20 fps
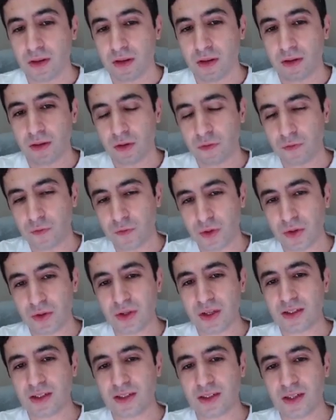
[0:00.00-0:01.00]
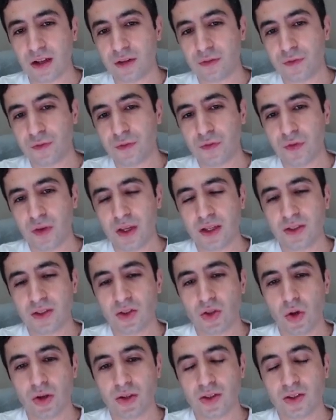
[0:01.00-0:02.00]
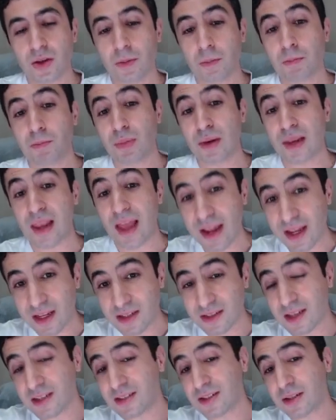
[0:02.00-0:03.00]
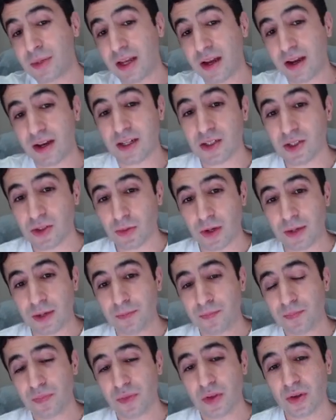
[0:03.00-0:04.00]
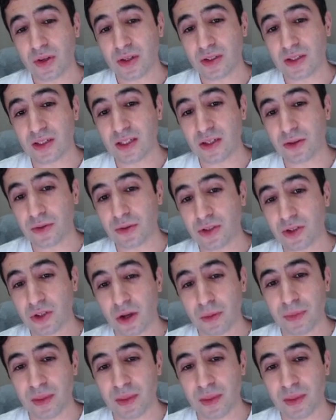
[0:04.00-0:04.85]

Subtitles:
the food itself, it's got some black sesame ice cream. You can see on the top